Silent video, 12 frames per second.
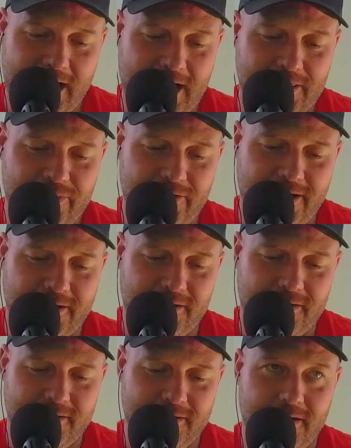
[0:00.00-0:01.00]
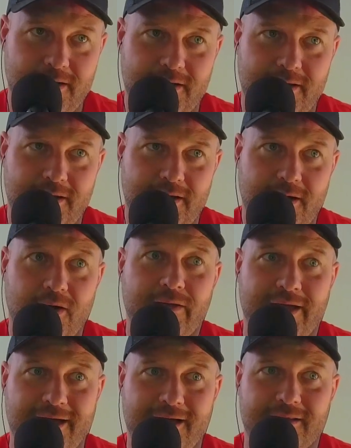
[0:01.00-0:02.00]
I thought Oh
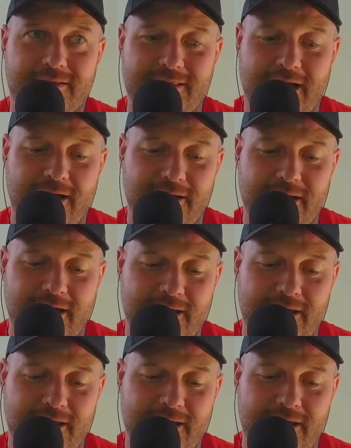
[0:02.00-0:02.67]
yeah, that you yeah, know he,